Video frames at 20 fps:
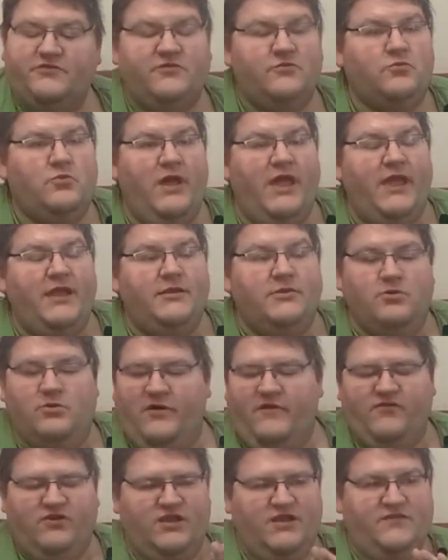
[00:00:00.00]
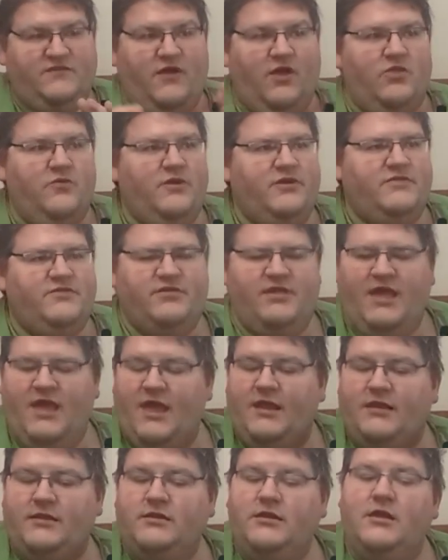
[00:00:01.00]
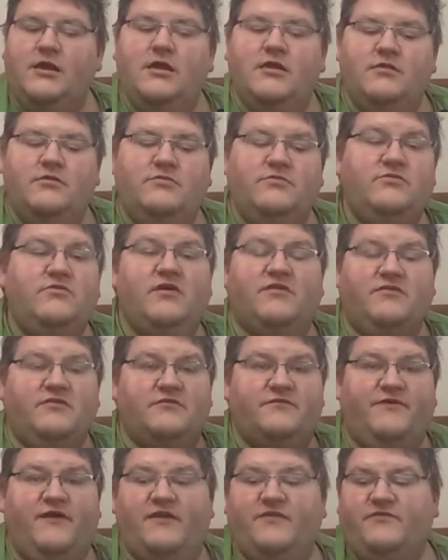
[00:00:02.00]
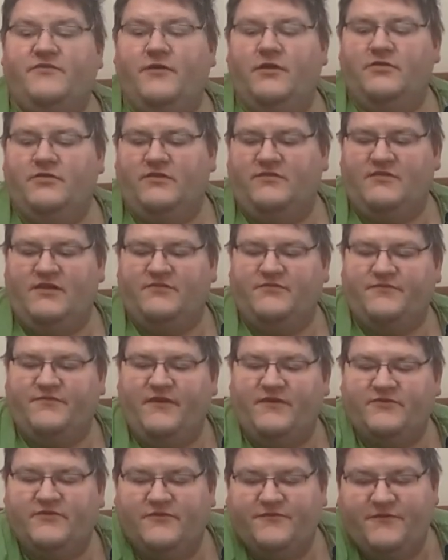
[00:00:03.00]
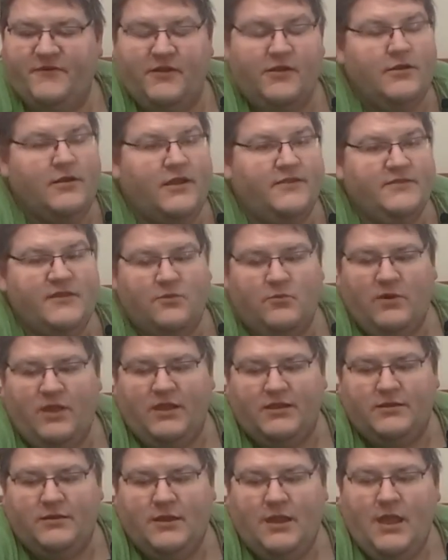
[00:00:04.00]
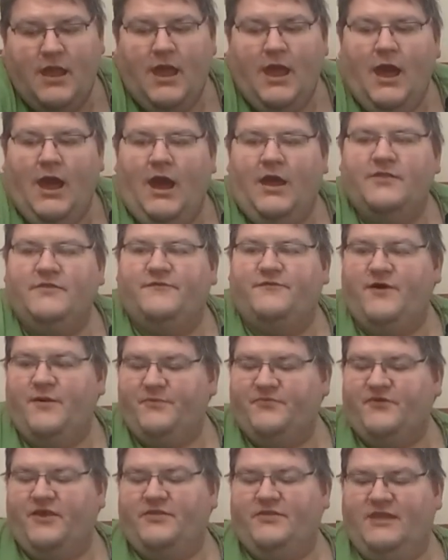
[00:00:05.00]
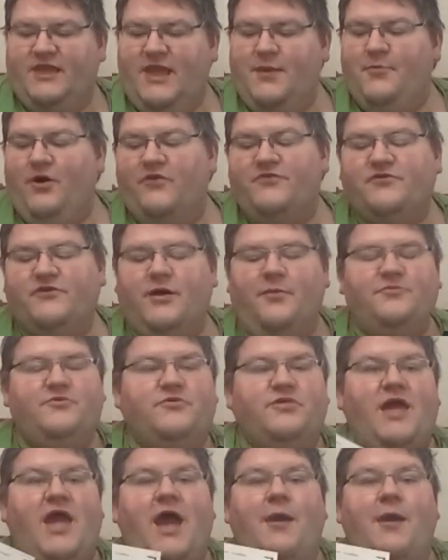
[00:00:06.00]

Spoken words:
is to win. Whoever gets all the way to the end doesn't have to face their fear, and they win. On the flip side, the game also comes with